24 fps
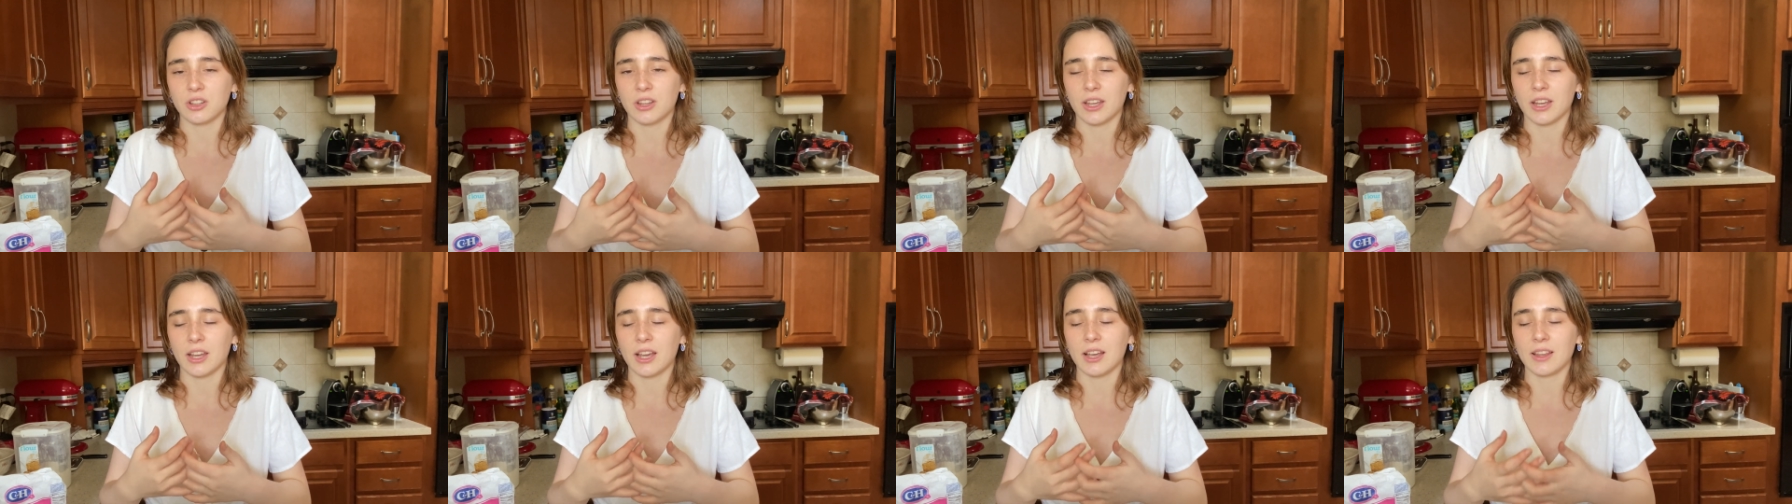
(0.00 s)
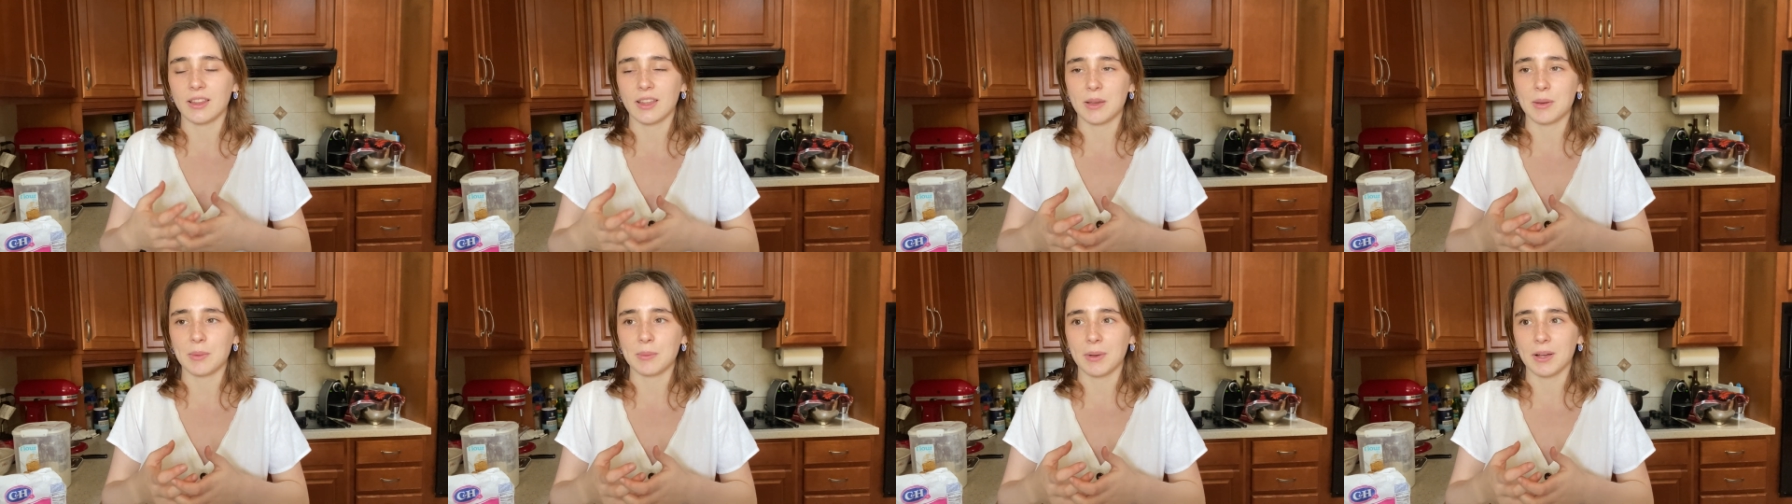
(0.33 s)
like
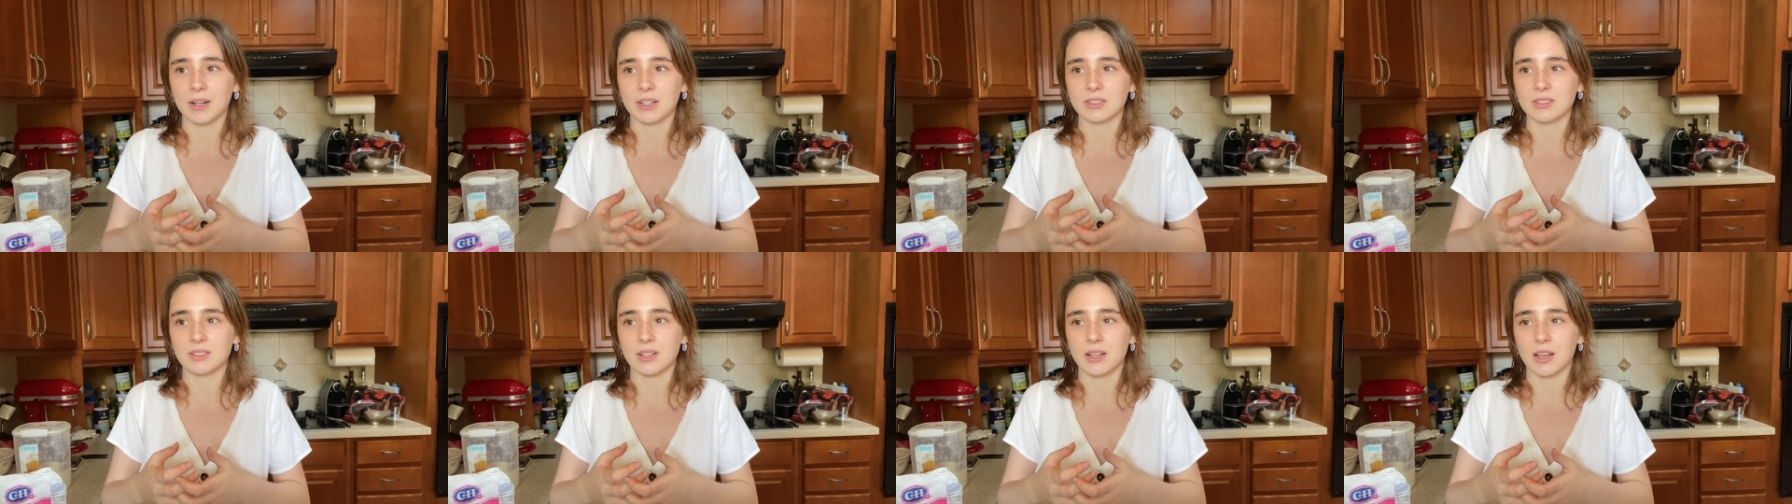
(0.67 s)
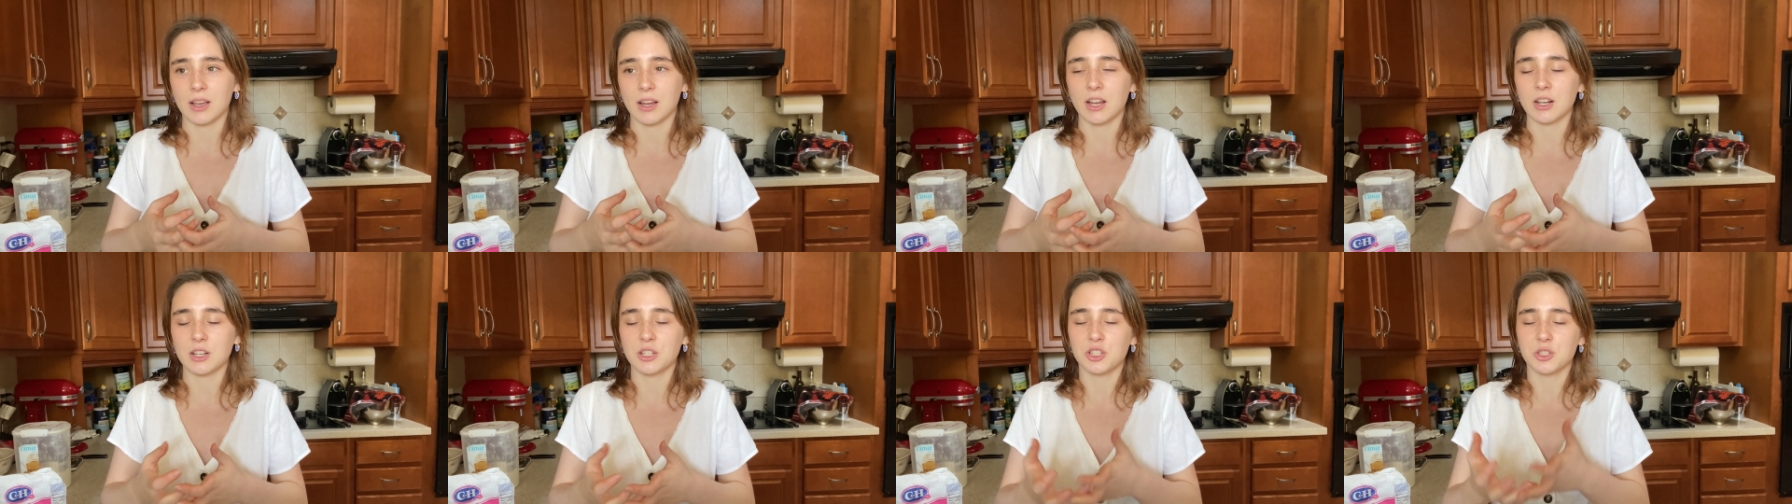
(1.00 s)
the amount of
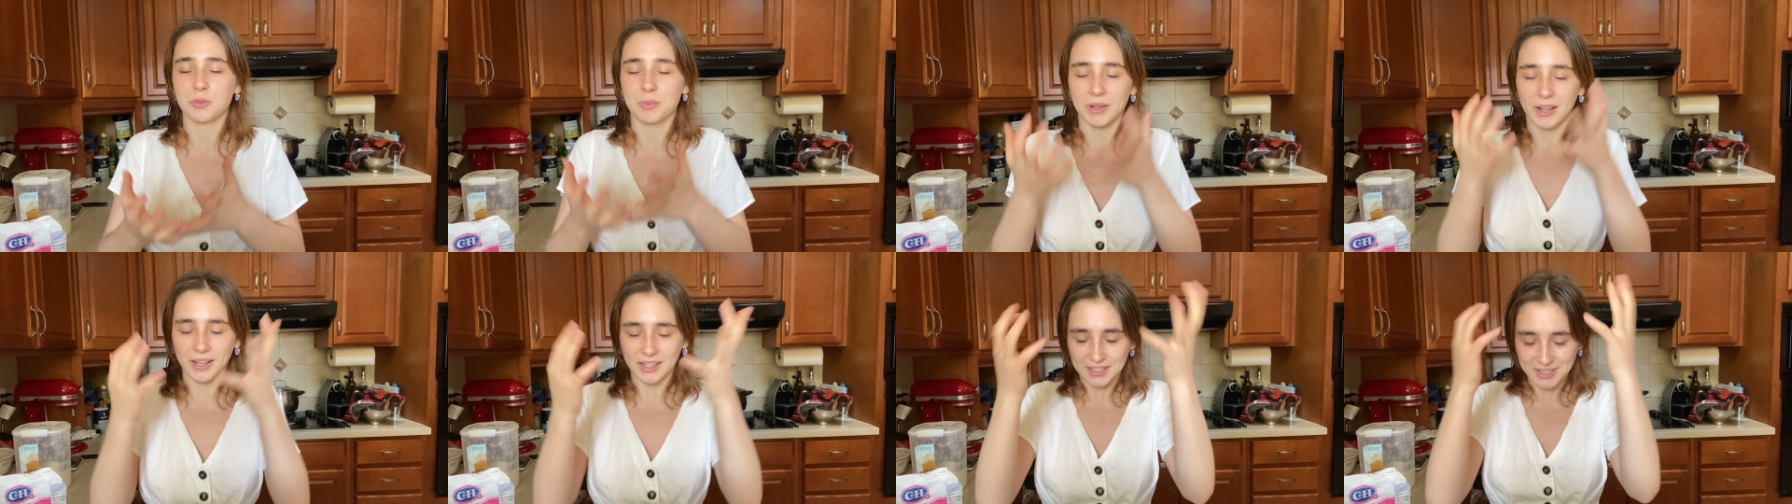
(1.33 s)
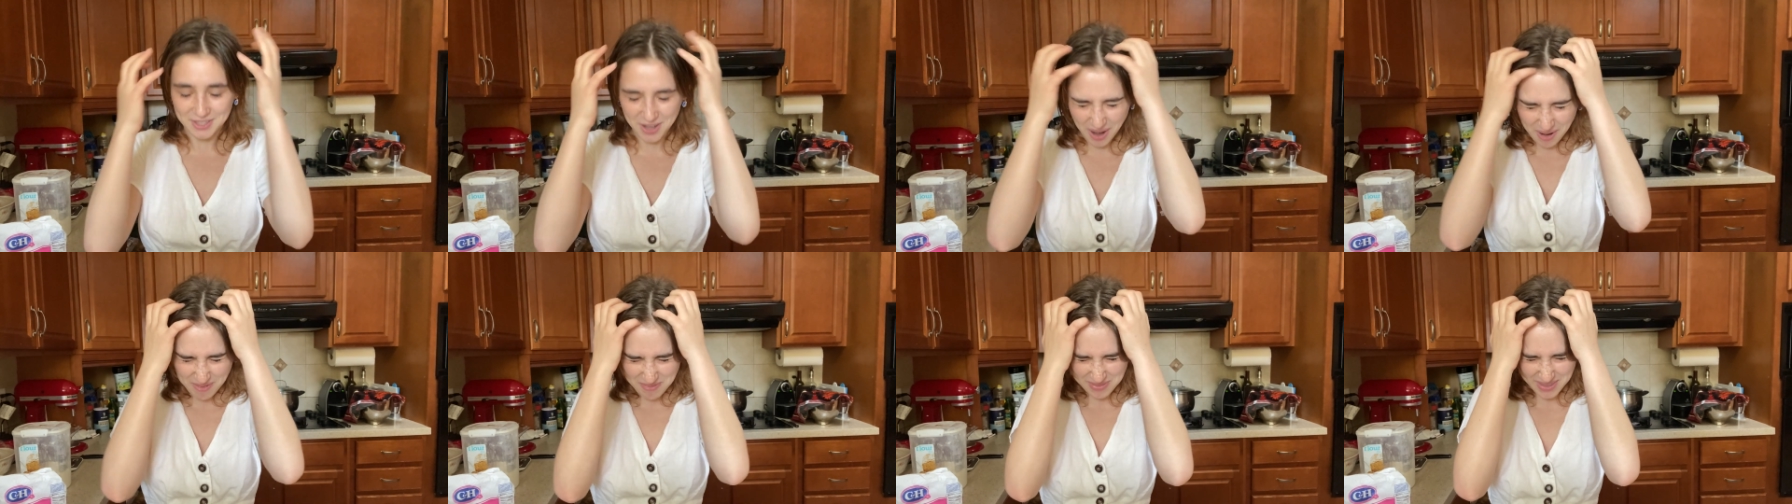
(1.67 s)
like, I'd just be like,
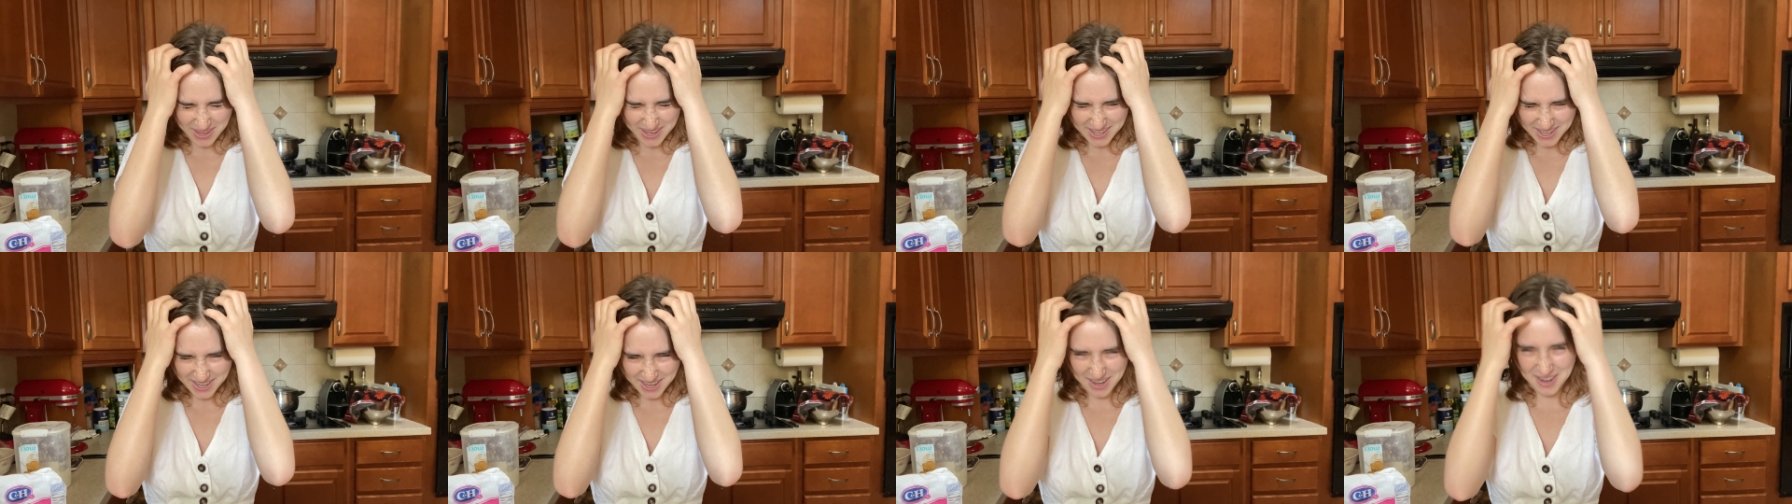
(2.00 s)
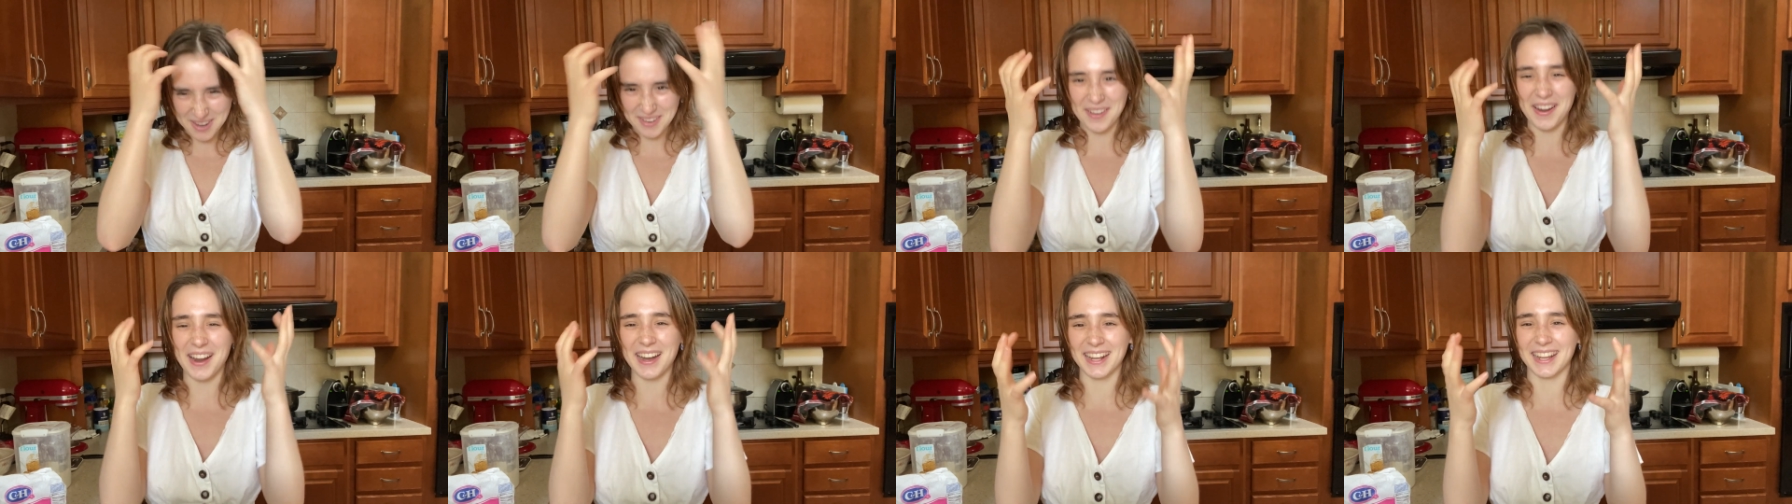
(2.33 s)
stop thinking
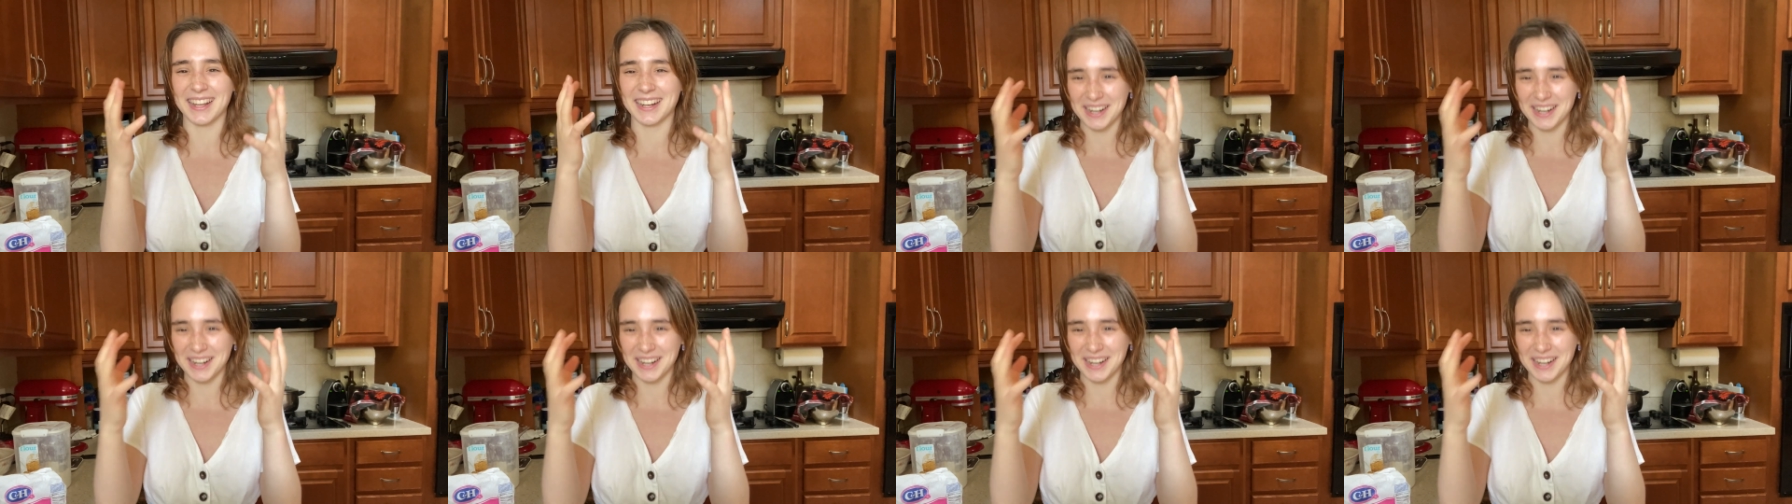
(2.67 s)
already,